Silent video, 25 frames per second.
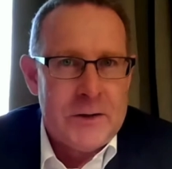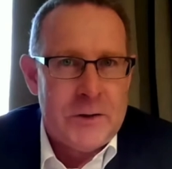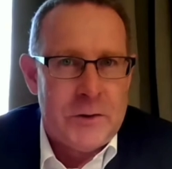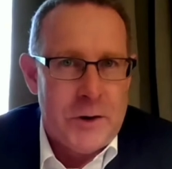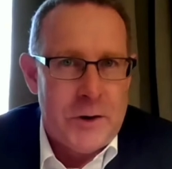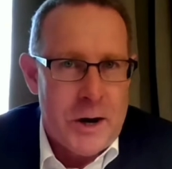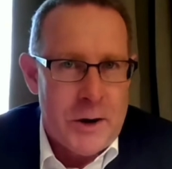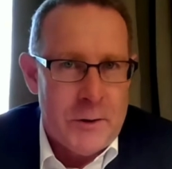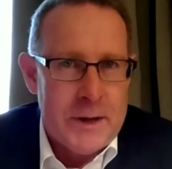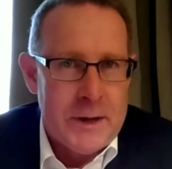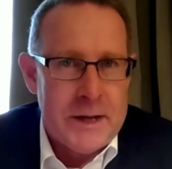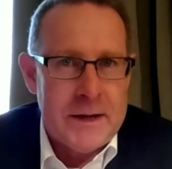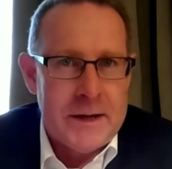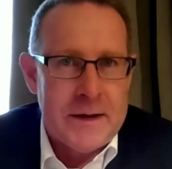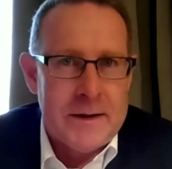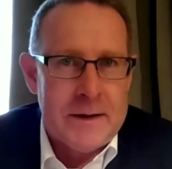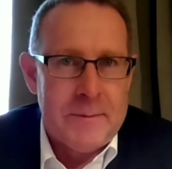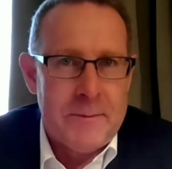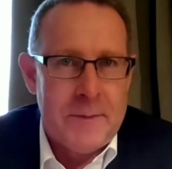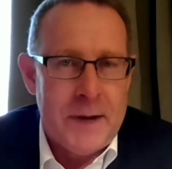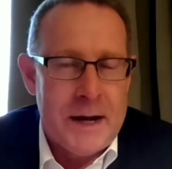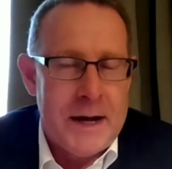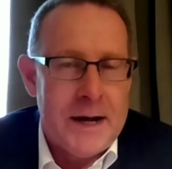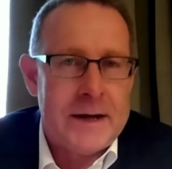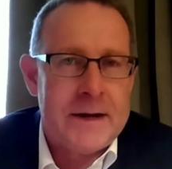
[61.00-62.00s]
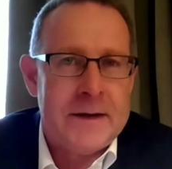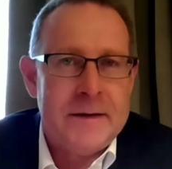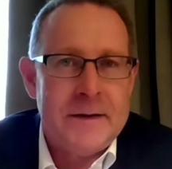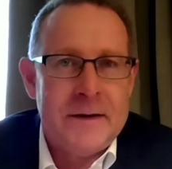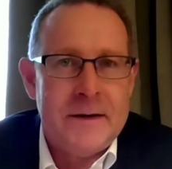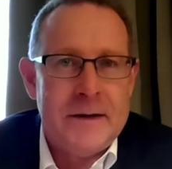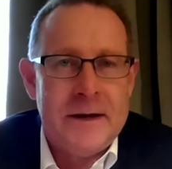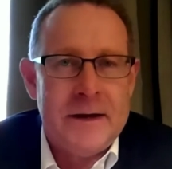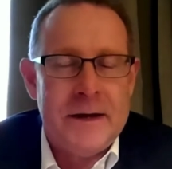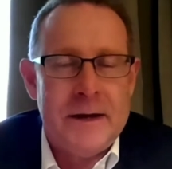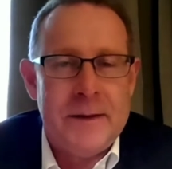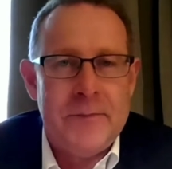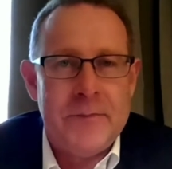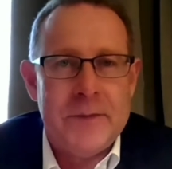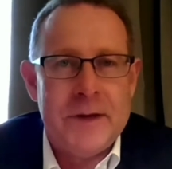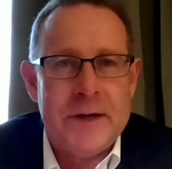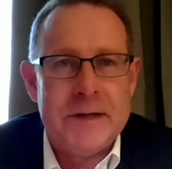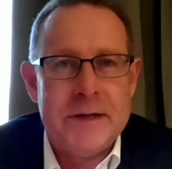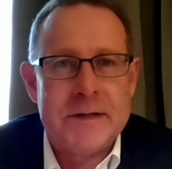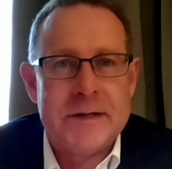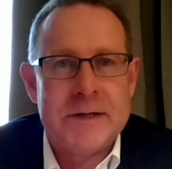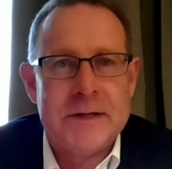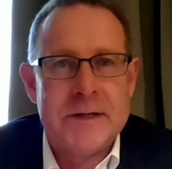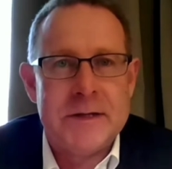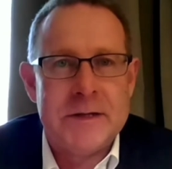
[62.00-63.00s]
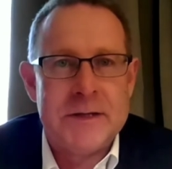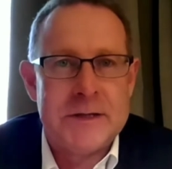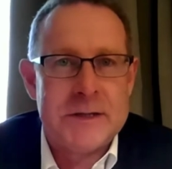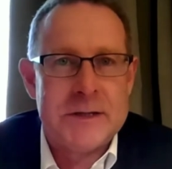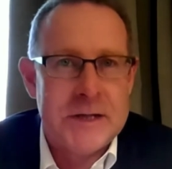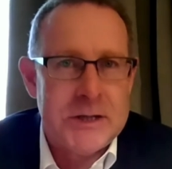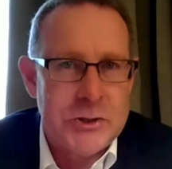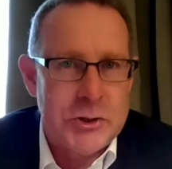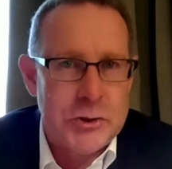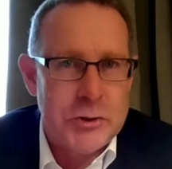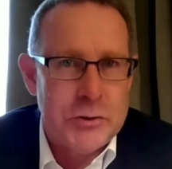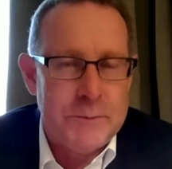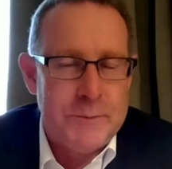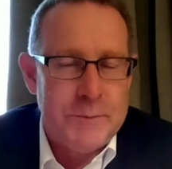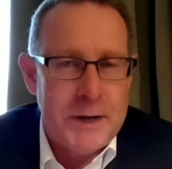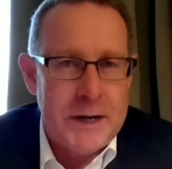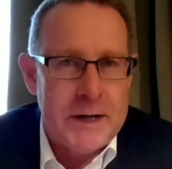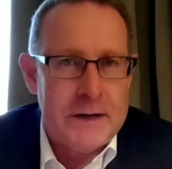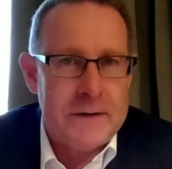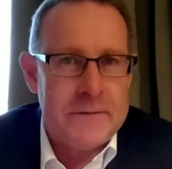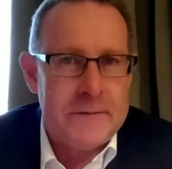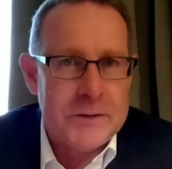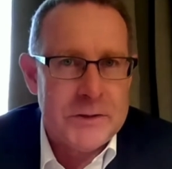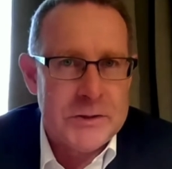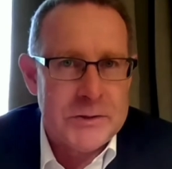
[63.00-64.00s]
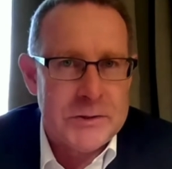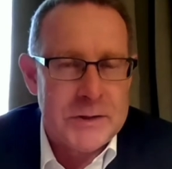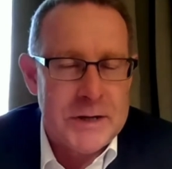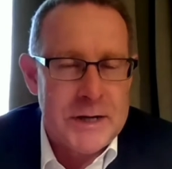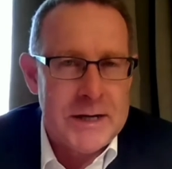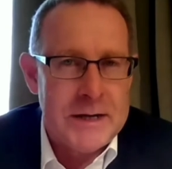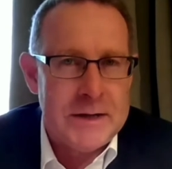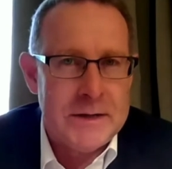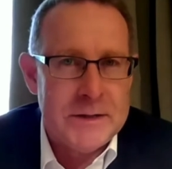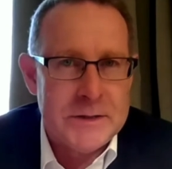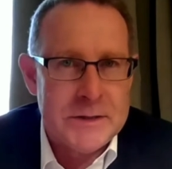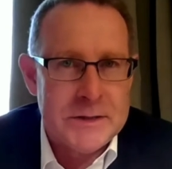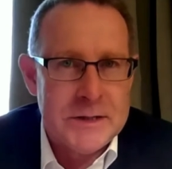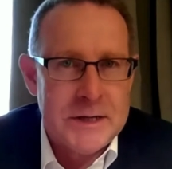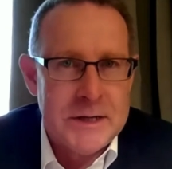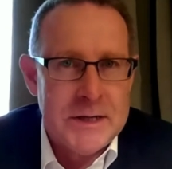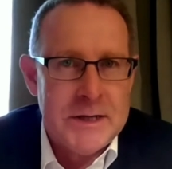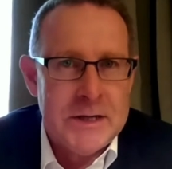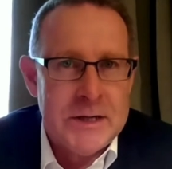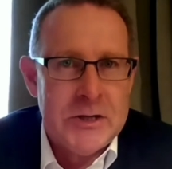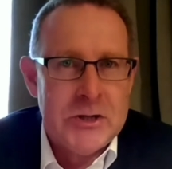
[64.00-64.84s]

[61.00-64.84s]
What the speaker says: growing market. It's an essential part of Australia's